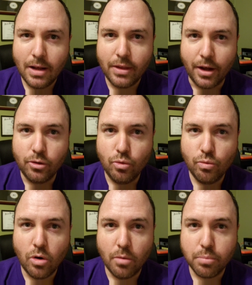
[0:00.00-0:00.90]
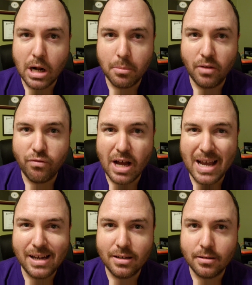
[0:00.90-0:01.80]
that you won't probably
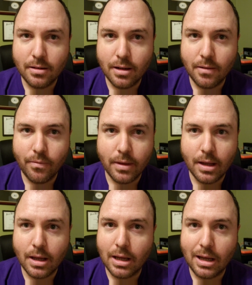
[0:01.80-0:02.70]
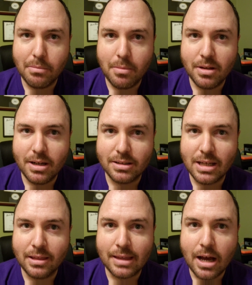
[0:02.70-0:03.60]
find maybe in a
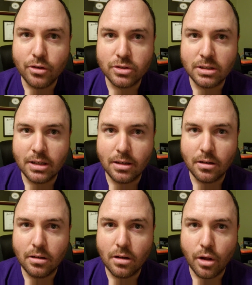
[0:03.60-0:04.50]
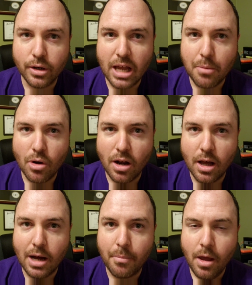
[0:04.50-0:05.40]
$10,000 camera and
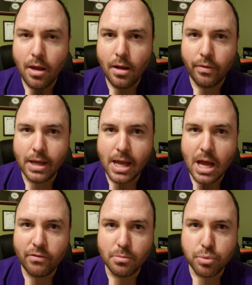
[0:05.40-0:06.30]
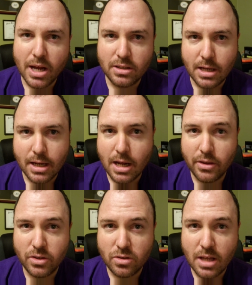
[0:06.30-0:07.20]
up. They have the price tag on
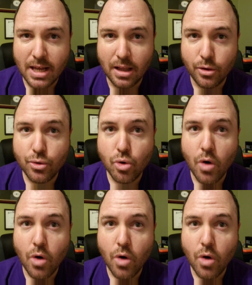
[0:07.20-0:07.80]
this thing a little